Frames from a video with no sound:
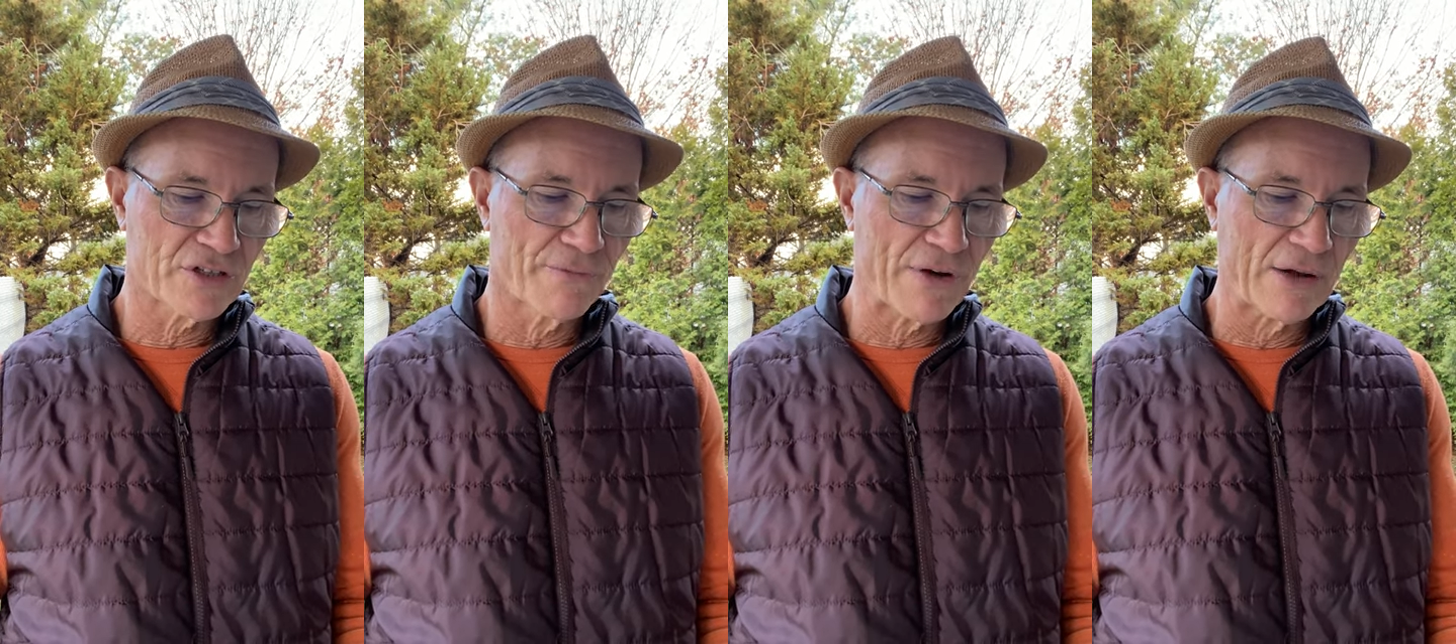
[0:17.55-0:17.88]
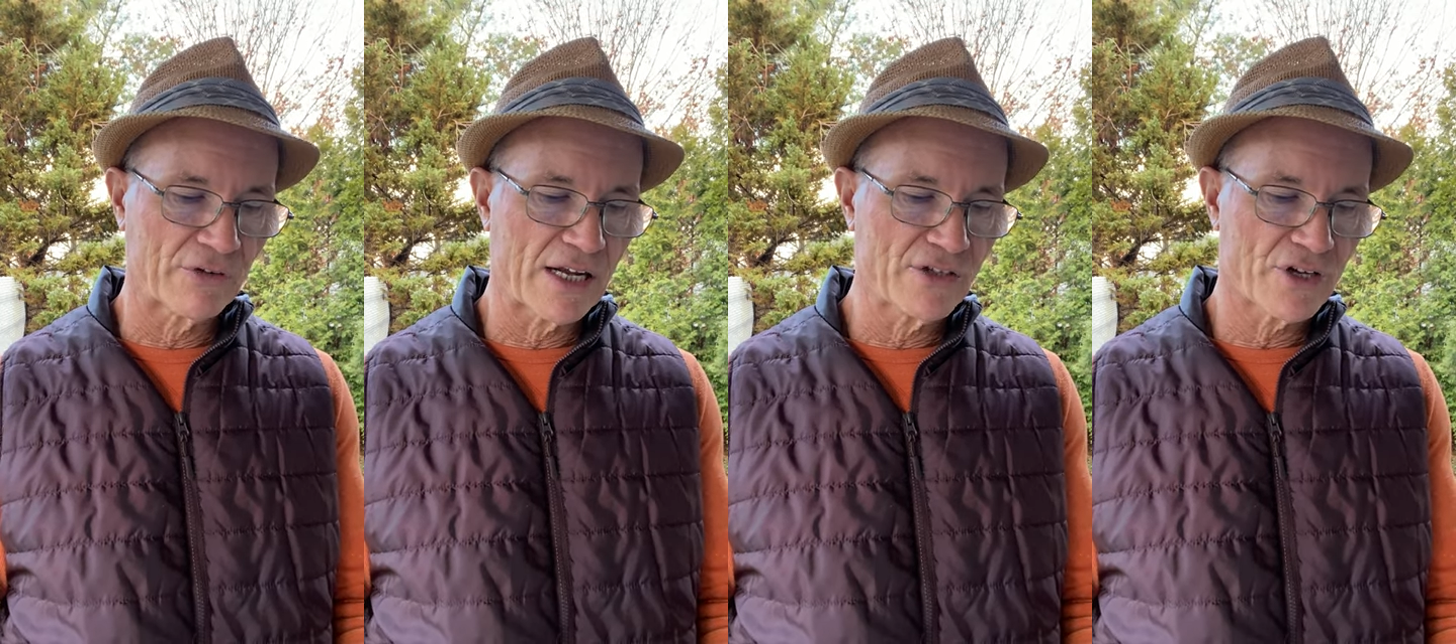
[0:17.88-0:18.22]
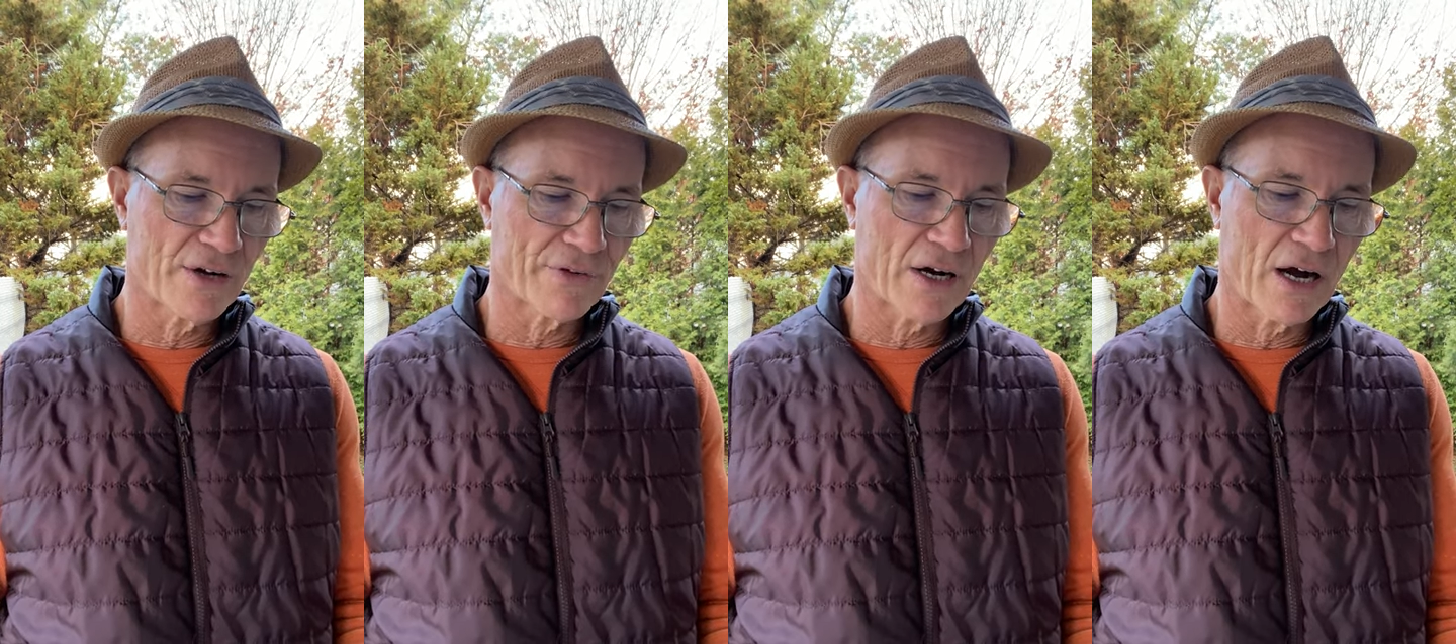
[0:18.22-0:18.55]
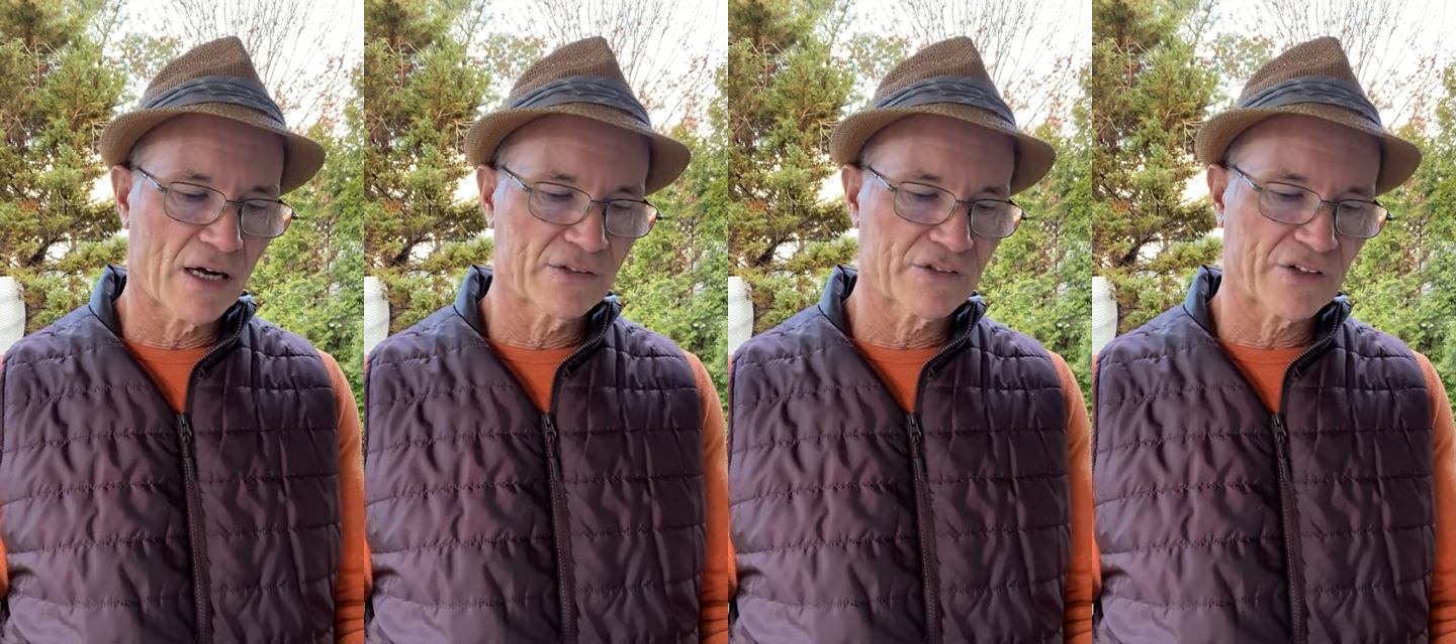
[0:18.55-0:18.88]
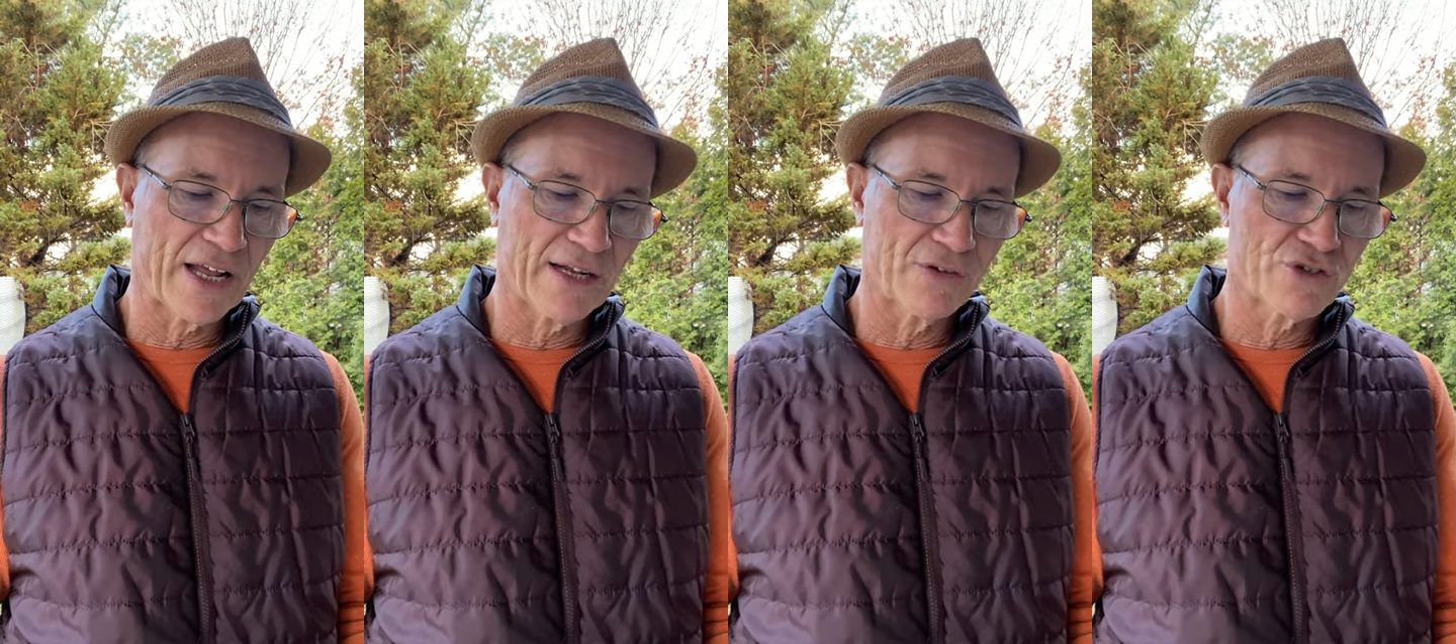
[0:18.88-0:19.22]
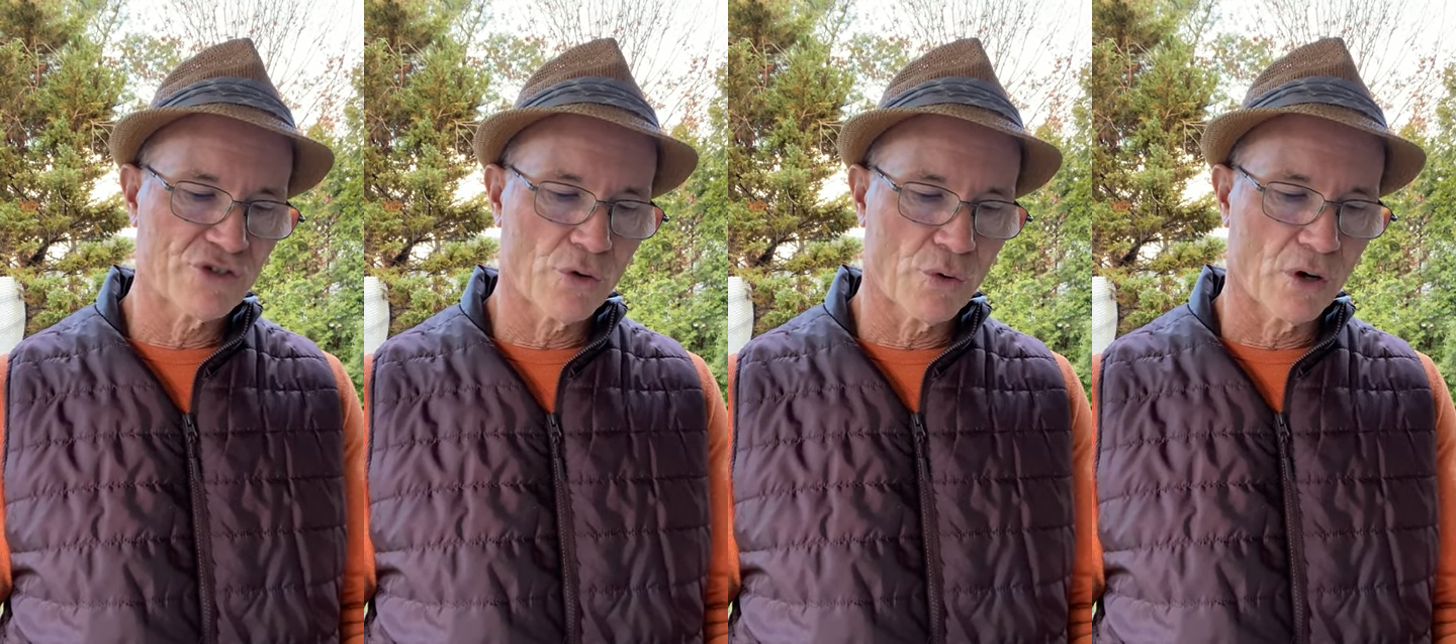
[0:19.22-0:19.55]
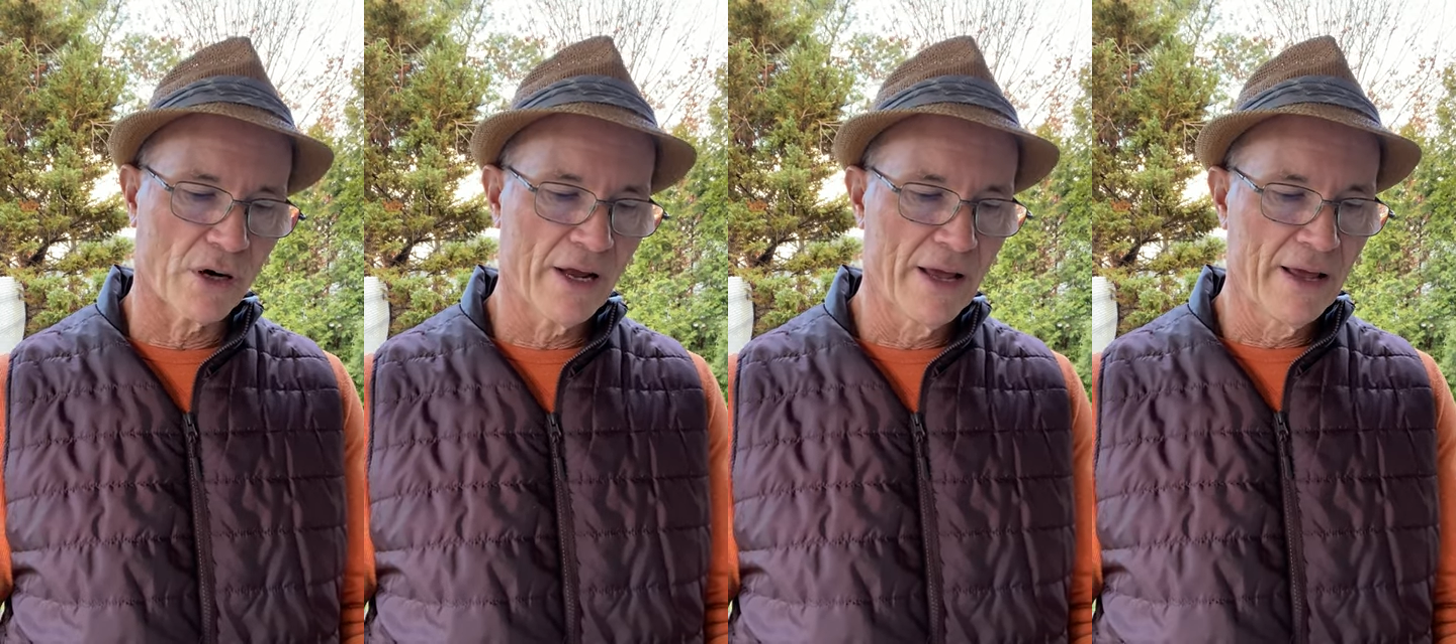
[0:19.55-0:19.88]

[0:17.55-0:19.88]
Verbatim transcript: the foundation of God stands sure,